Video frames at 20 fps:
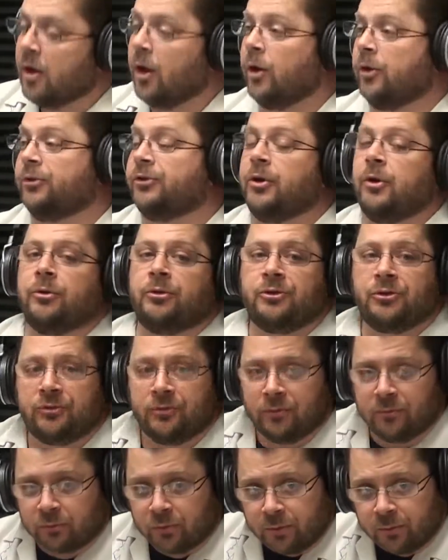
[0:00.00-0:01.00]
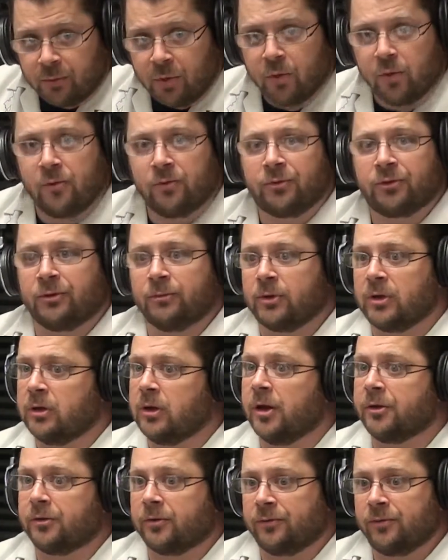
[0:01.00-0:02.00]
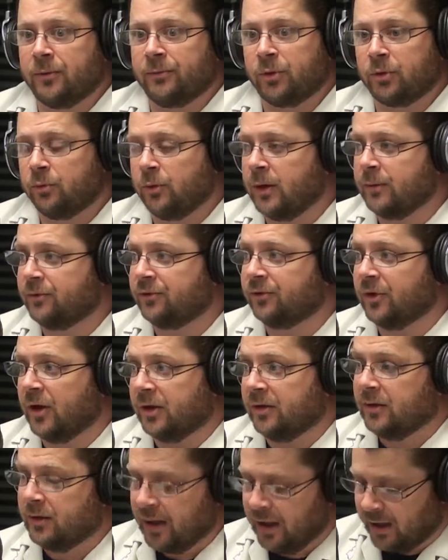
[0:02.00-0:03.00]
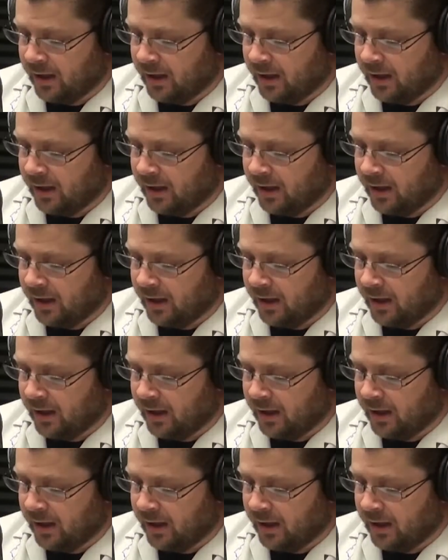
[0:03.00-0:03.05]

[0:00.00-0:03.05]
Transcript: Also, remove some clutter from your website.